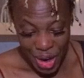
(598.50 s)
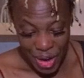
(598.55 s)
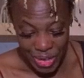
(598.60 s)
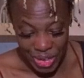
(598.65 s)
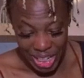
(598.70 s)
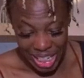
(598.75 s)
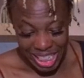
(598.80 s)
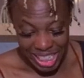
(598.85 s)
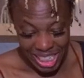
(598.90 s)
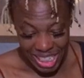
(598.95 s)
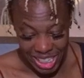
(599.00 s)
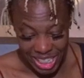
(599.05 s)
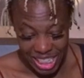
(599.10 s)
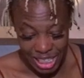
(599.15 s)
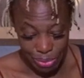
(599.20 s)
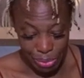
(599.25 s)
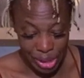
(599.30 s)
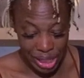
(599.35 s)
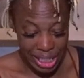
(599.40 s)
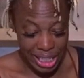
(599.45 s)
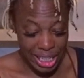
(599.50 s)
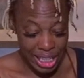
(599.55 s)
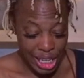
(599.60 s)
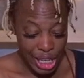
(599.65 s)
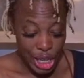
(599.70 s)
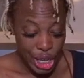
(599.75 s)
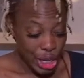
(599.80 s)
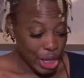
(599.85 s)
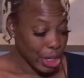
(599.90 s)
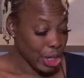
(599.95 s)
but it's still spilling.
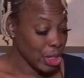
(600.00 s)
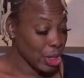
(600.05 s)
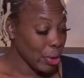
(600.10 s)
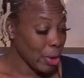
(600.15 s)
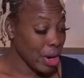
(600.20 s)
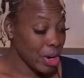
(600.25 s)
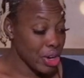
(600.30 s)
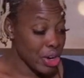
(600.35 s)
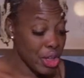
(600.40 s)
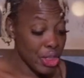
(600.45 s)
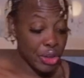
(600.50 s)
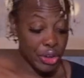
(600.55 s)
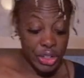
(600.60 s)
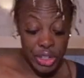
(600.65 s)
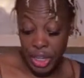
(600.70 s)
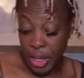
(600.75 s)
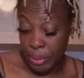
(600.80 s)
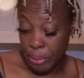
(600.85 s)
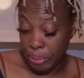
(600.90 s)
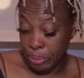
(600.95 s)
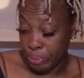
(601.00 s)
You know, another tip,